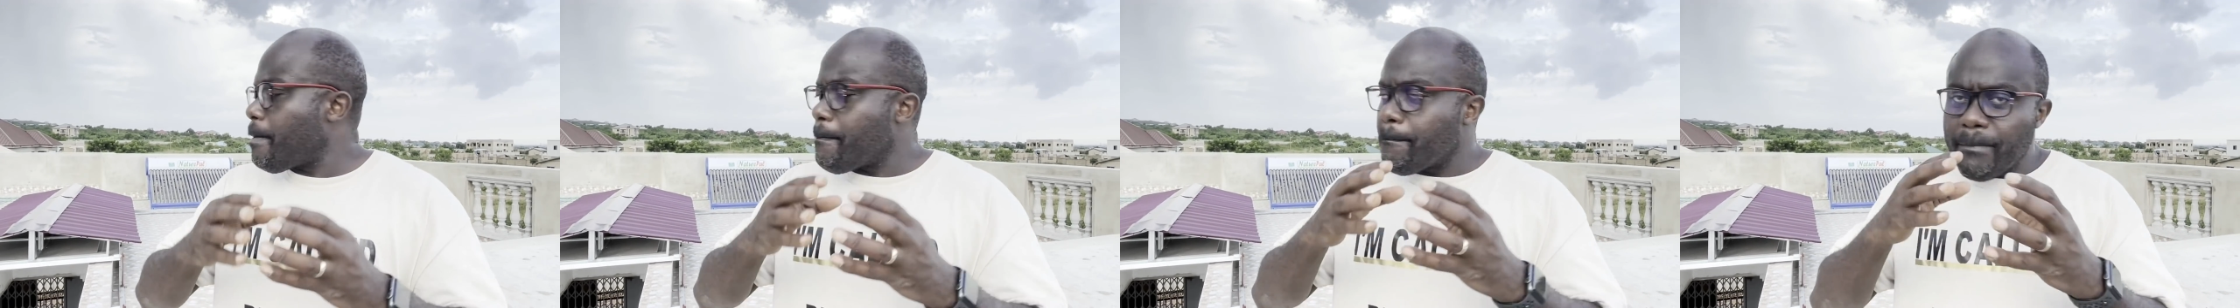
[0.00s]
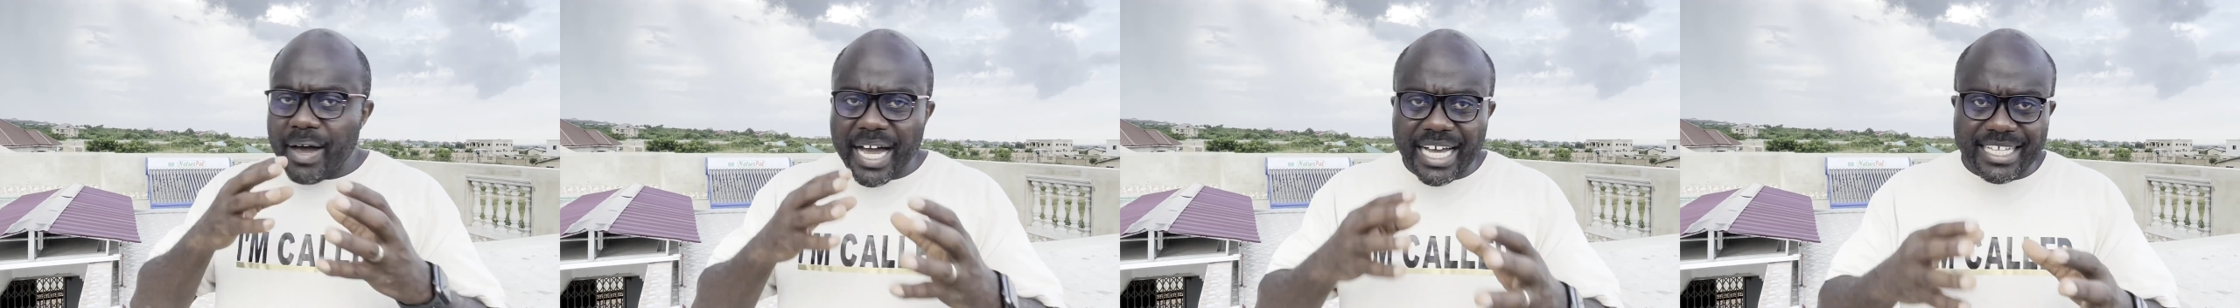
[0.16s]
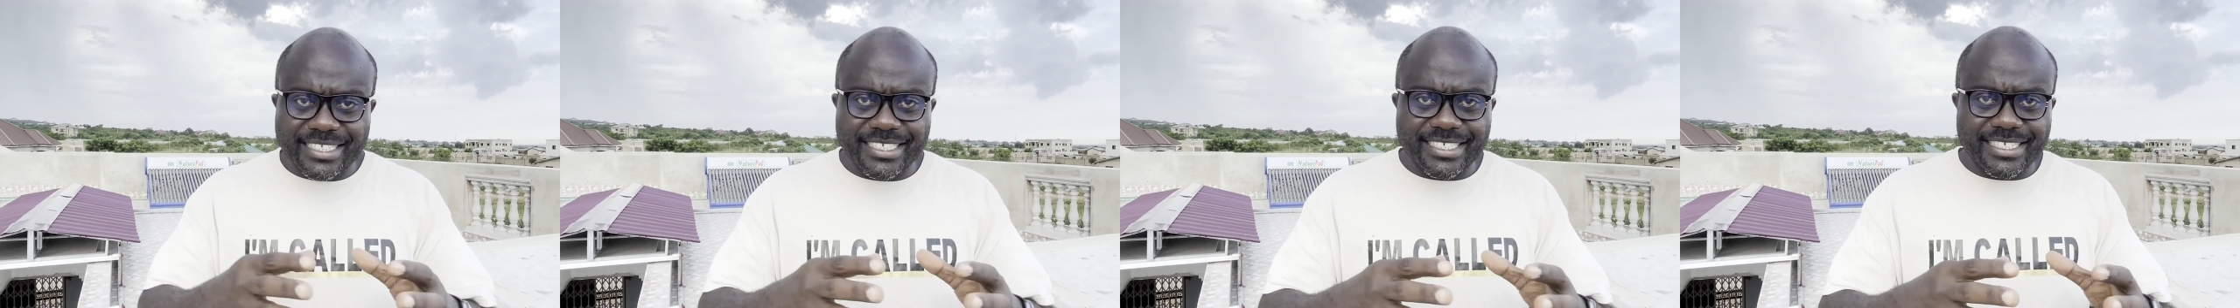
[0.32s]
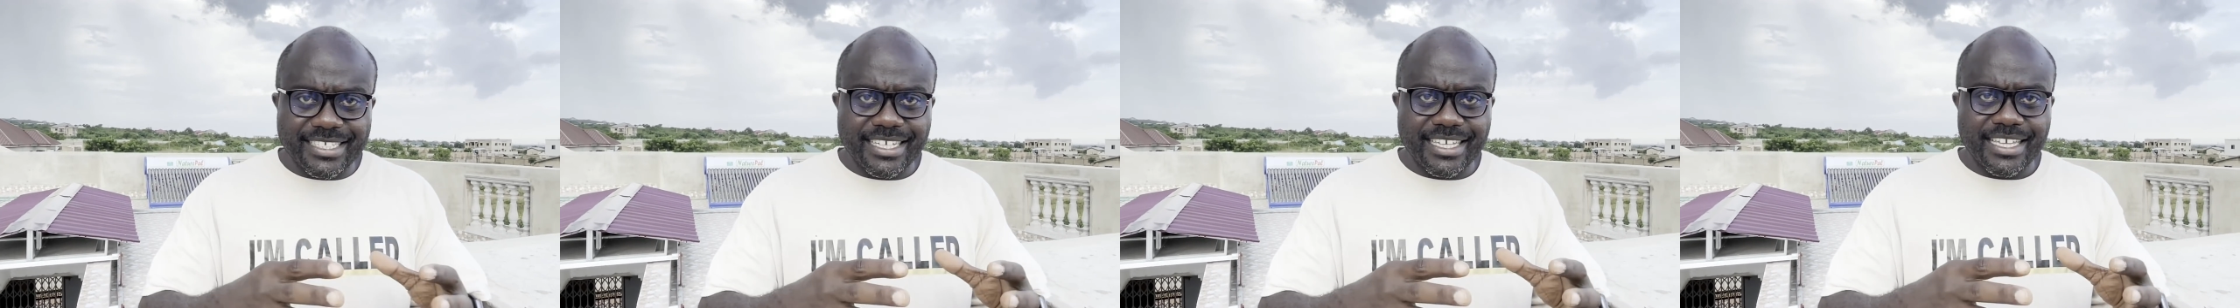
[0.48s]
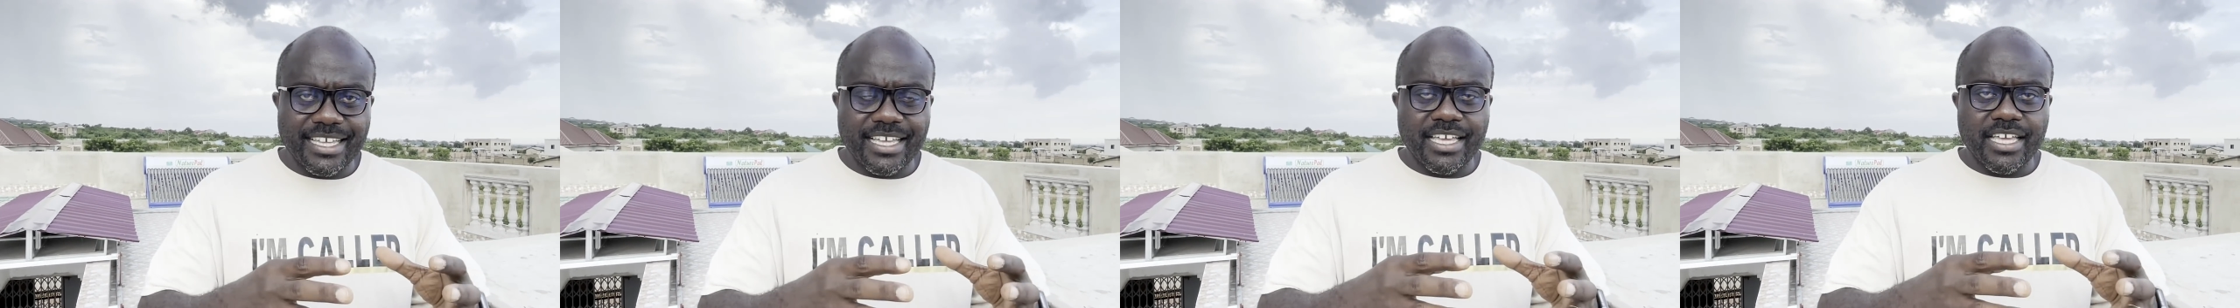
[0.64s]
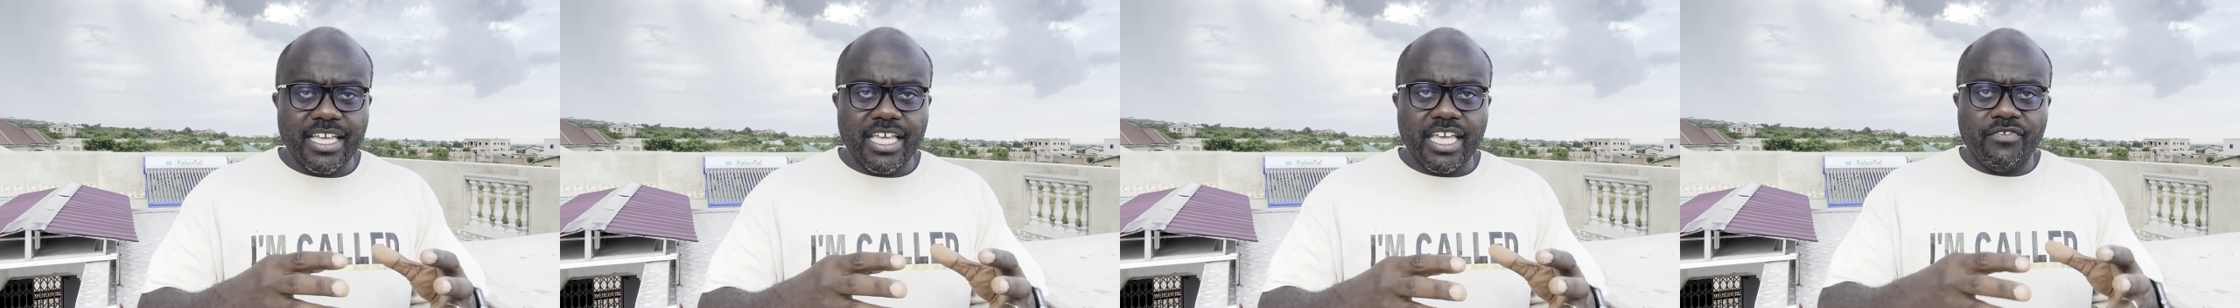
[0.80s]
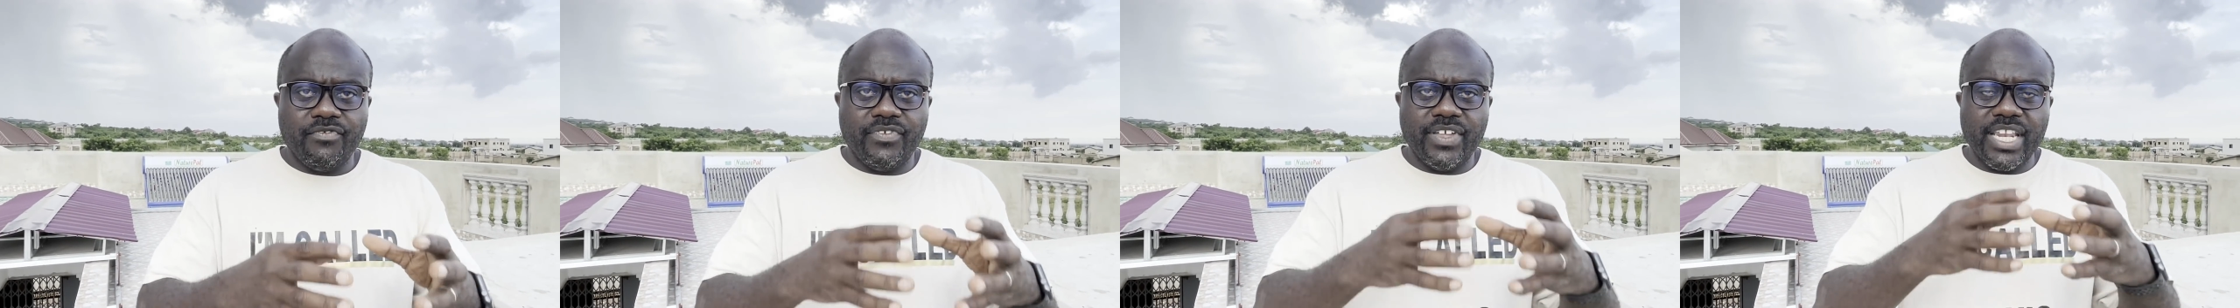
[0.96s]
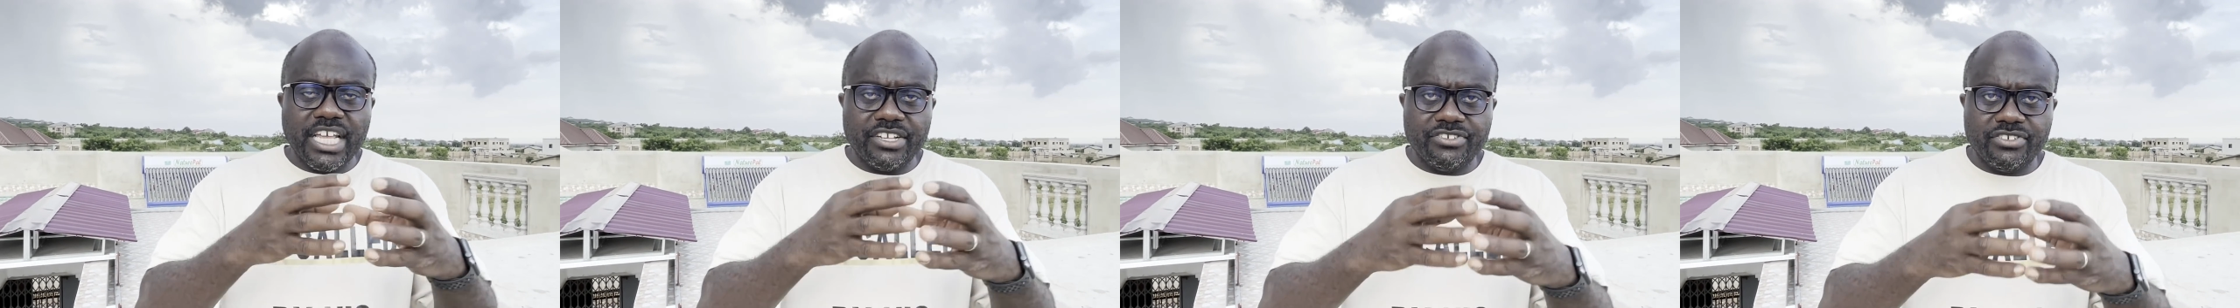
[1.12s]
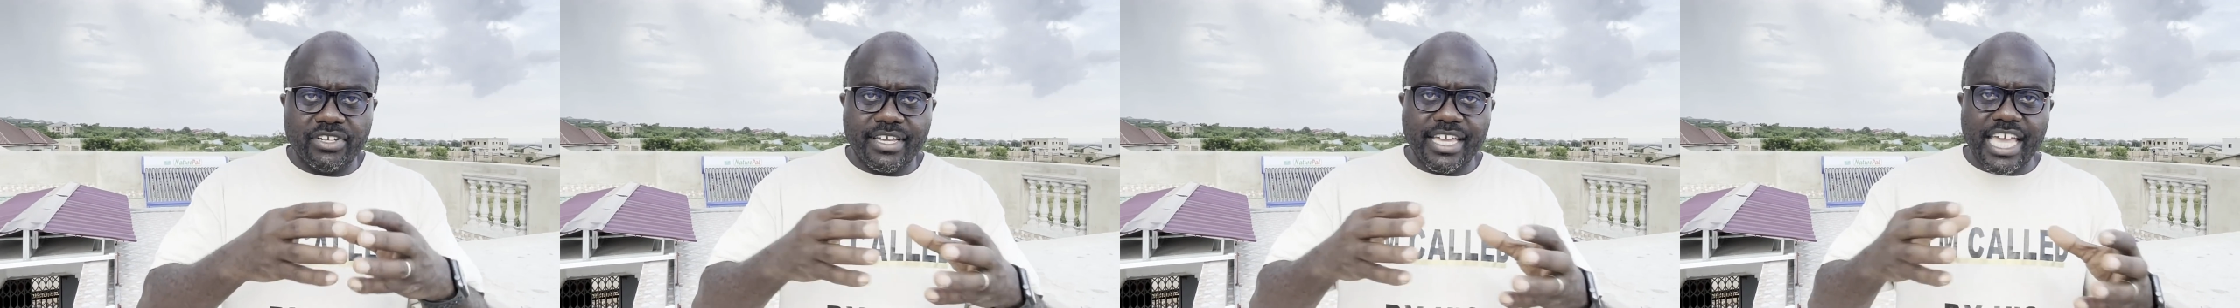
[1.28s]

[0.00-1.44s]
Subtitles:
but if electric